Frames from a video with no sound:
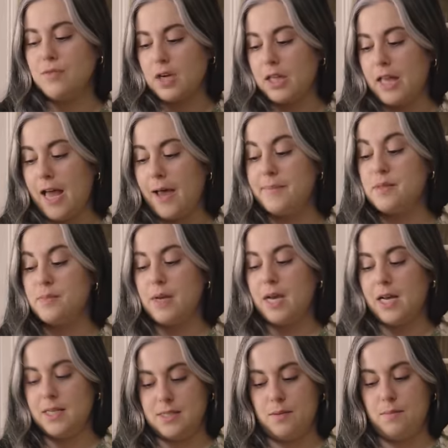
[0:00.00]
for clams
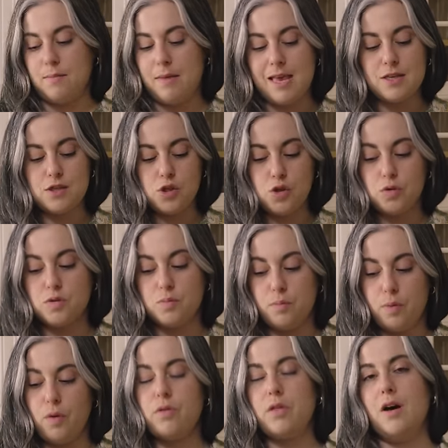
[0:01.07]
because it makes use
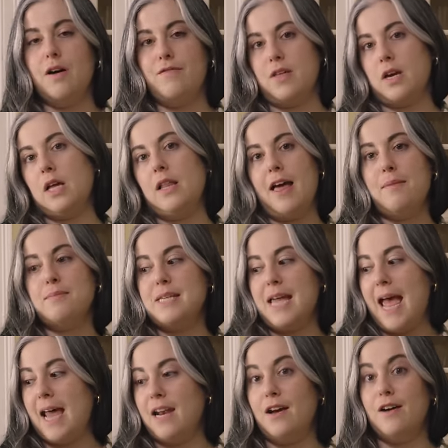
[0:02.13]
both of the clams
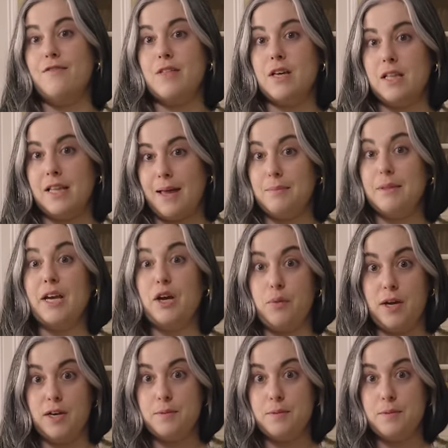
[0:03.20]
and of the clam liquid.